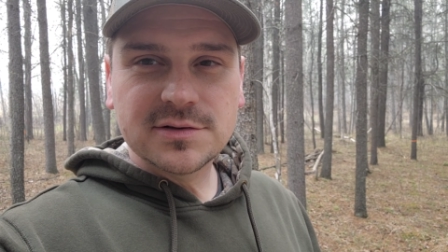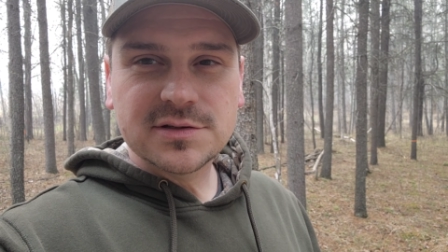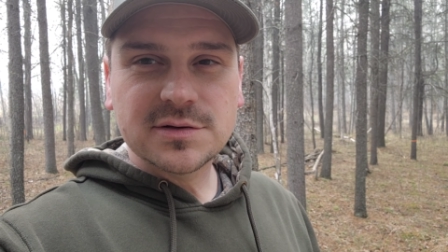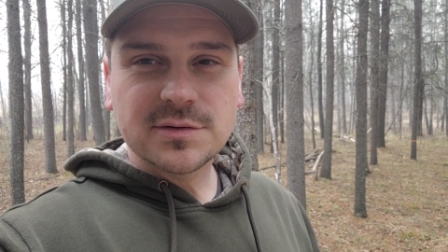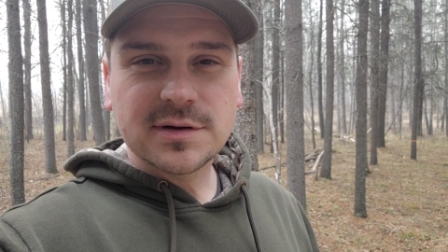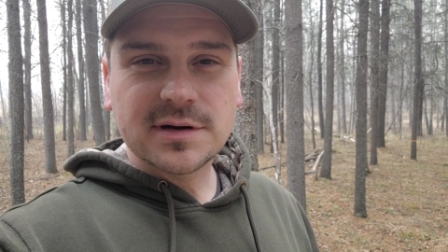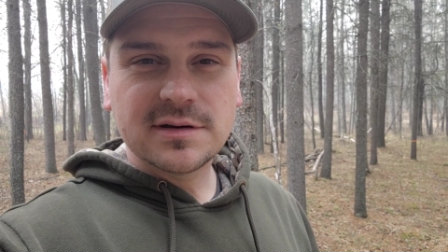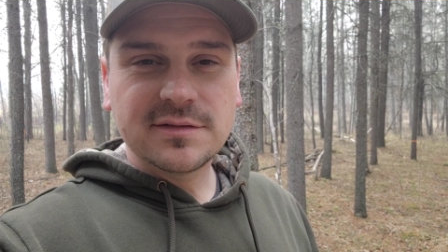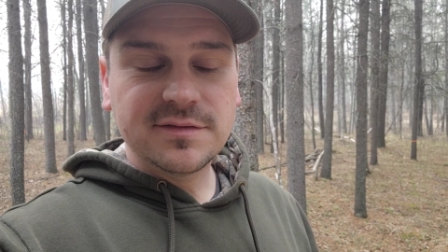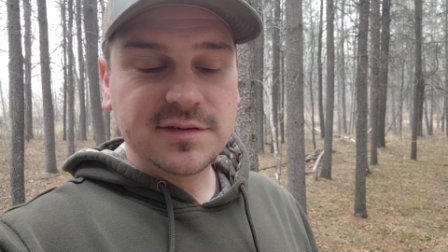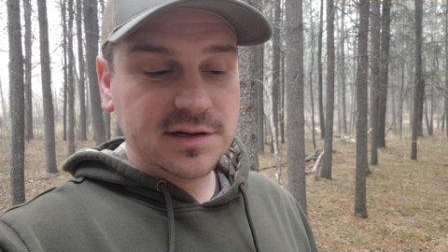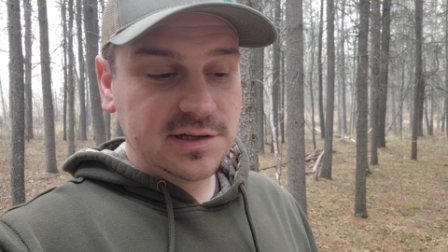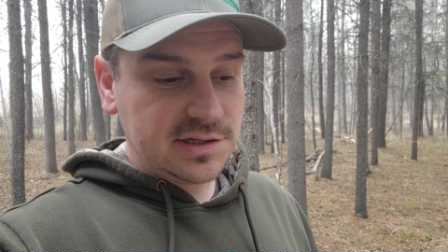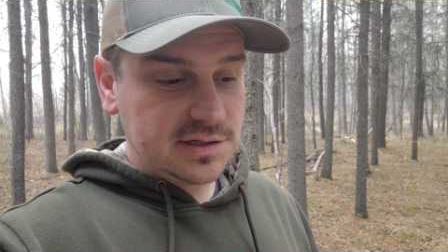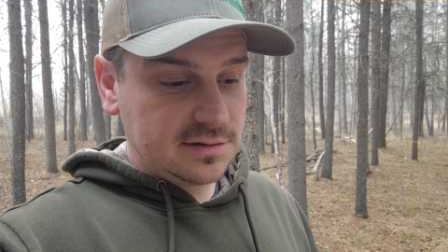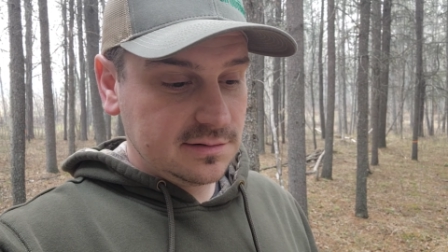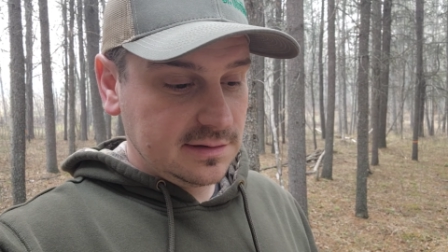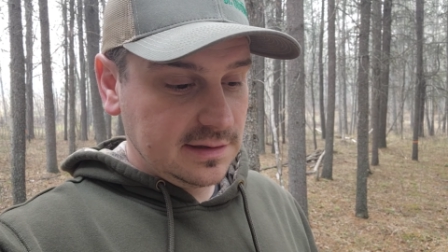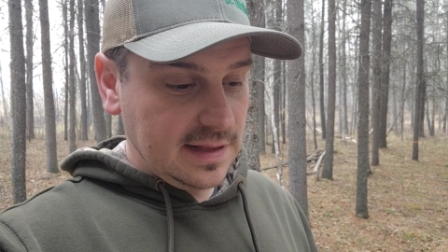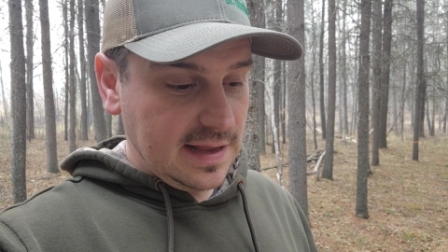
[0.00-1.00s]
So we're gonna finish
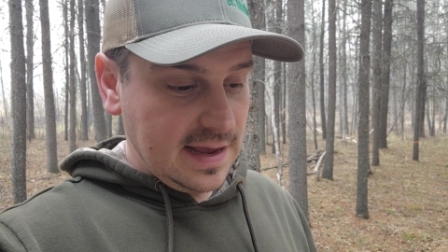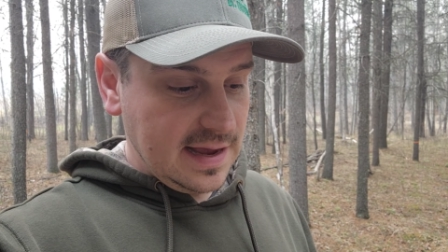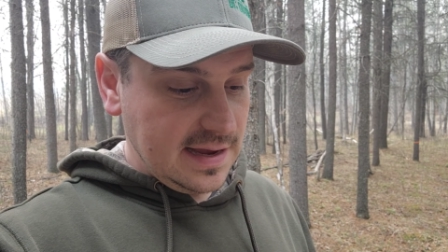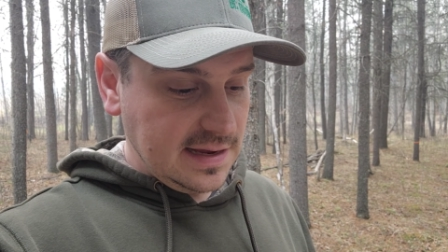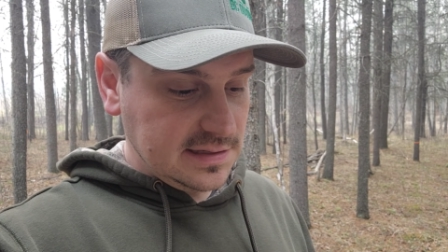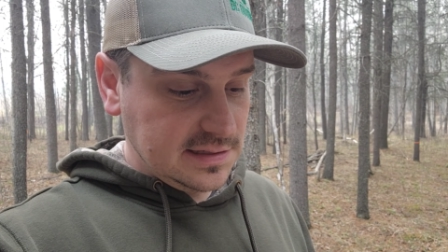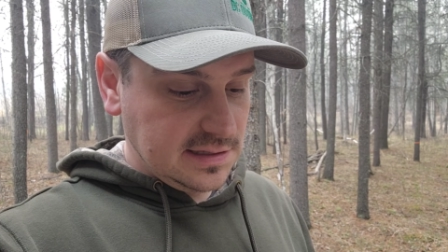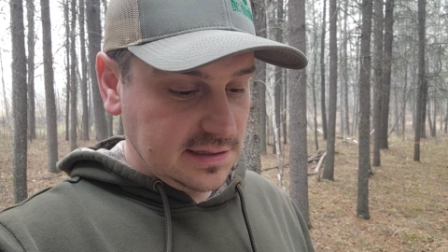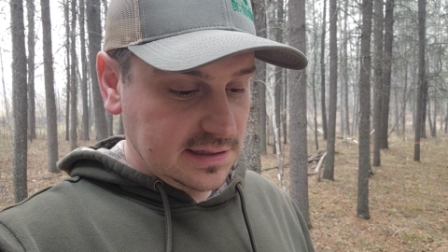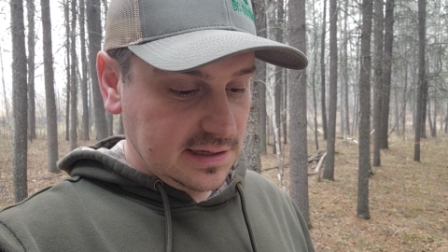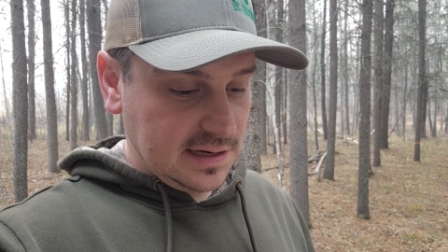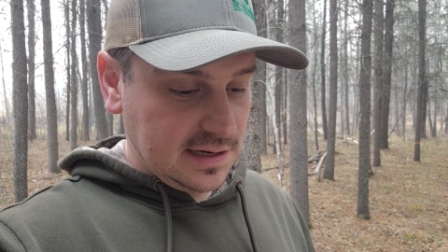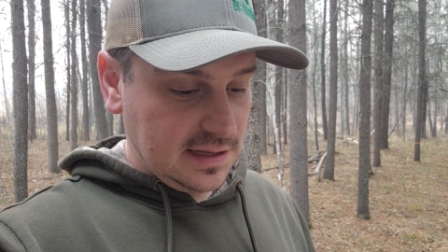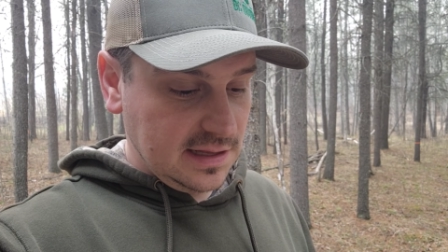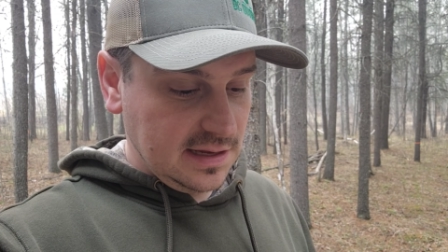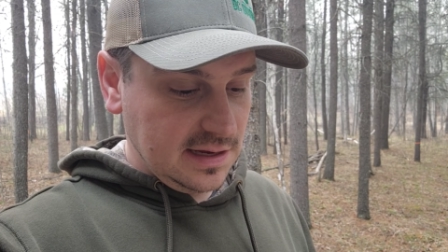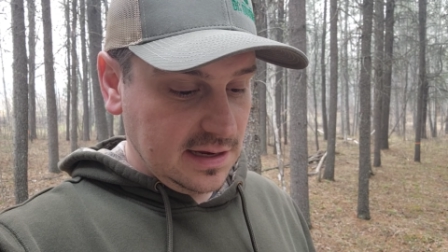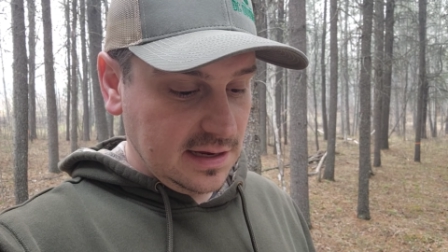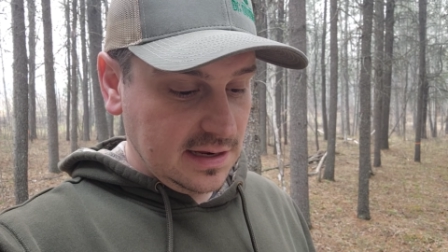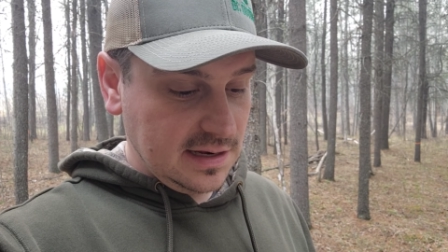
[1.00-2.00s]
doing that, and
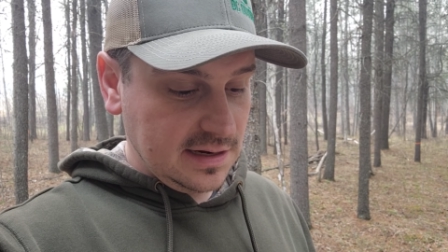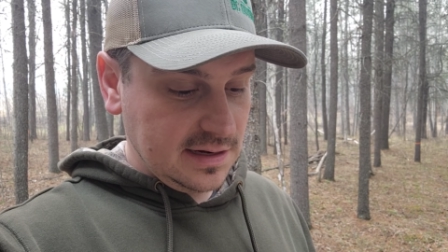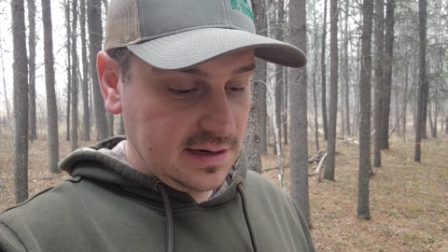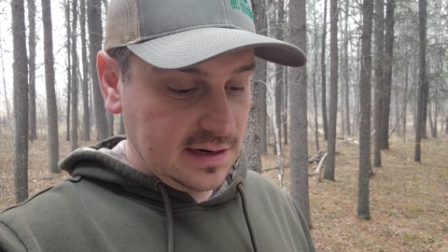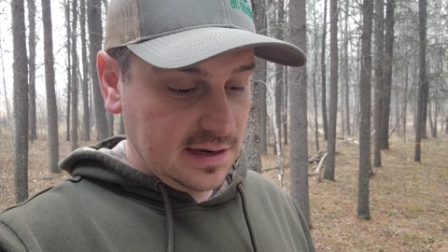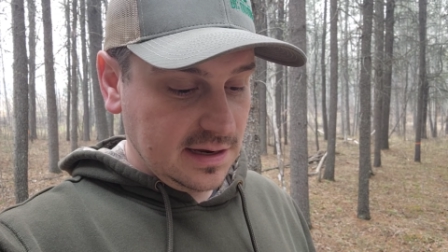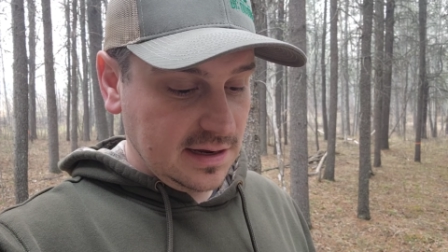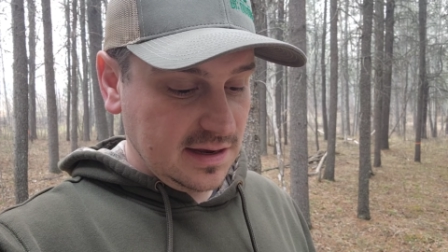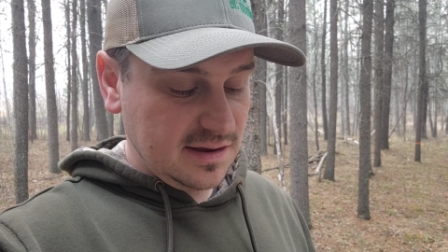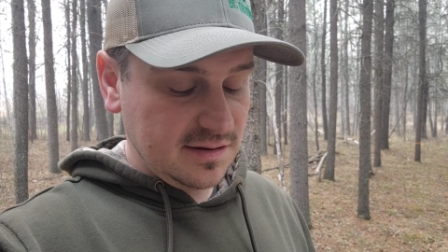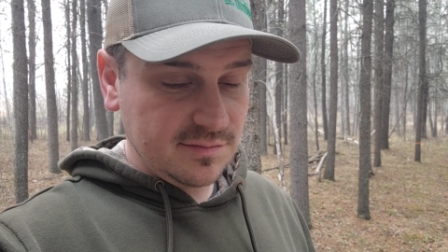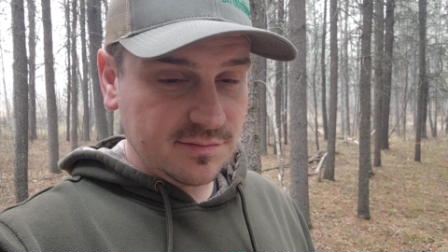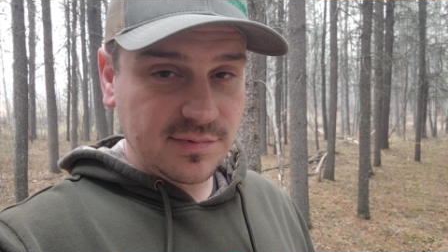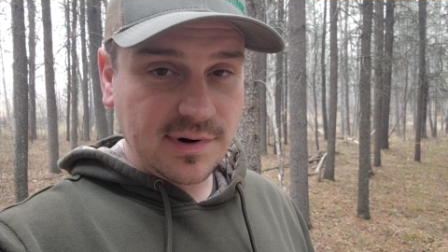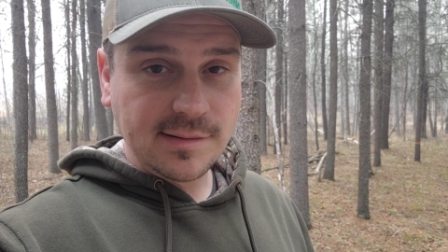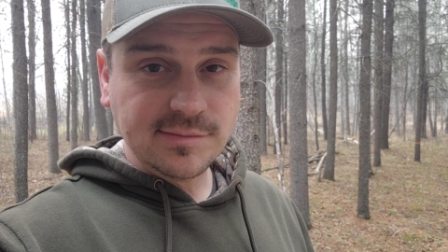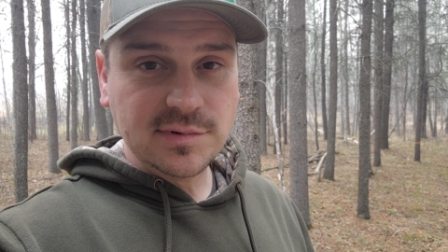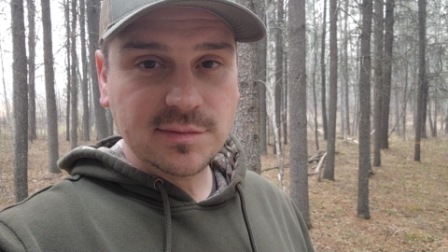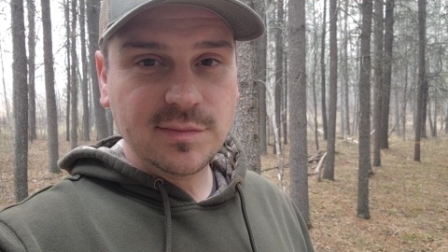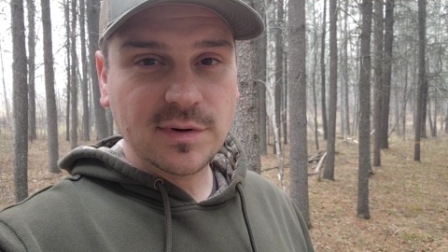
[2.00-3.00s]
then
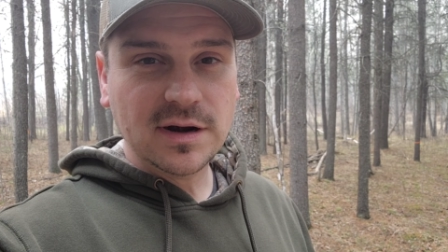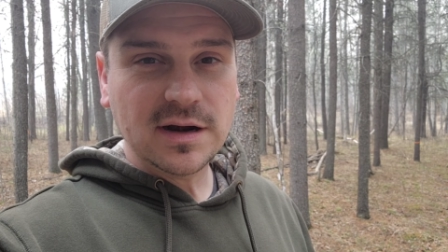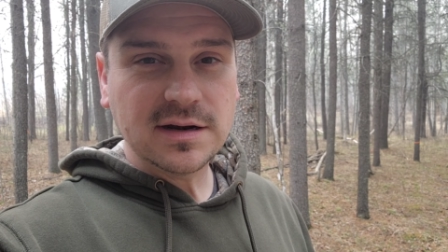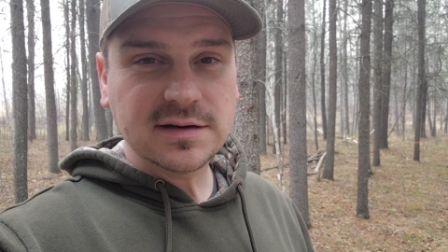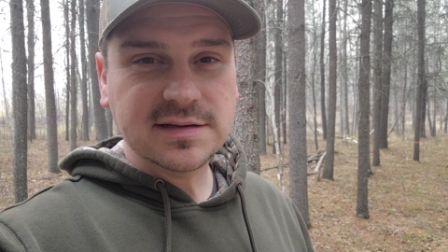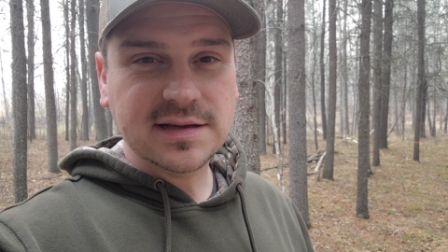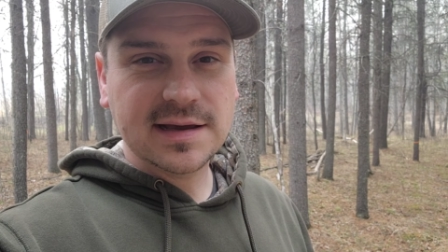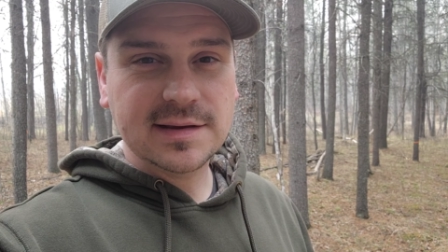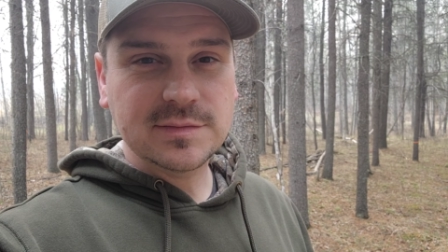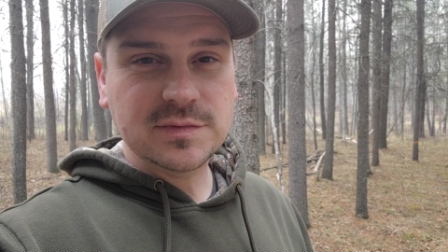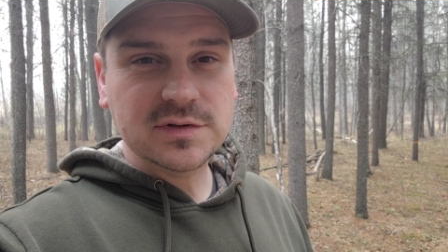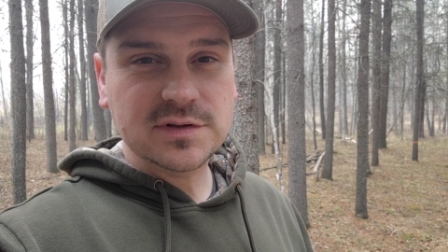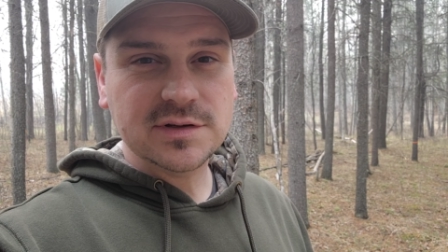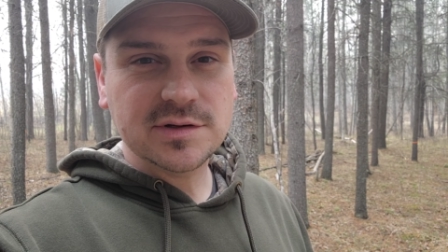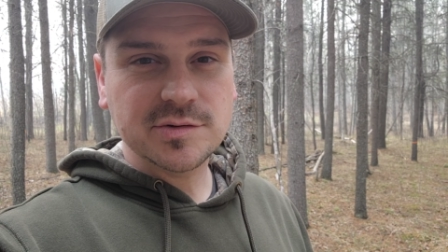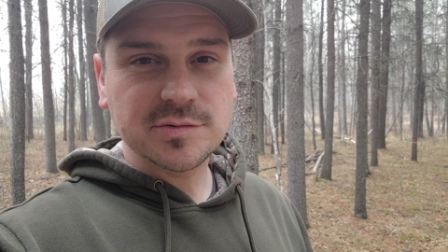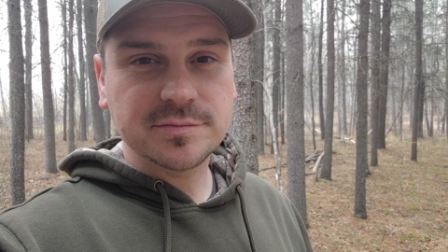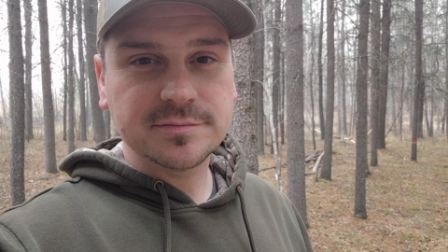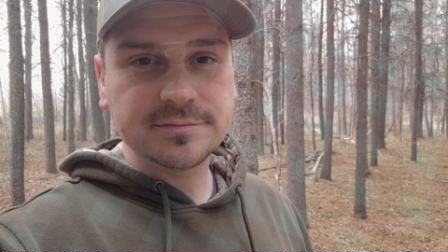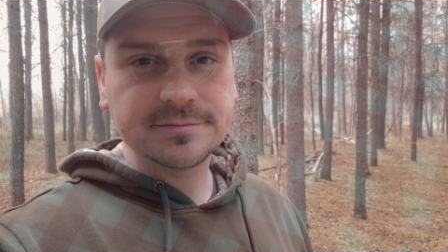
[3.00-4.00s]
probably burger time
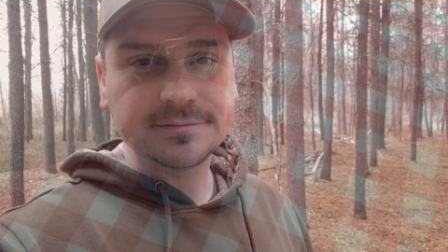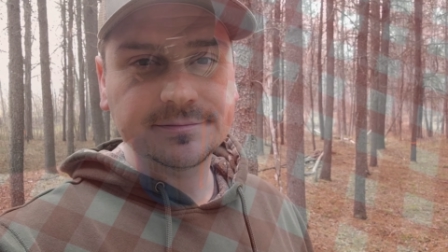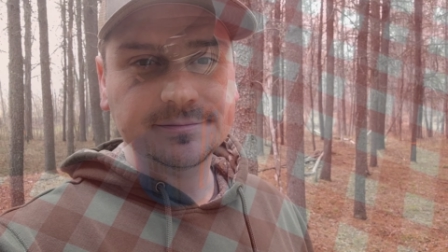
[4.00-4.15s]
soon.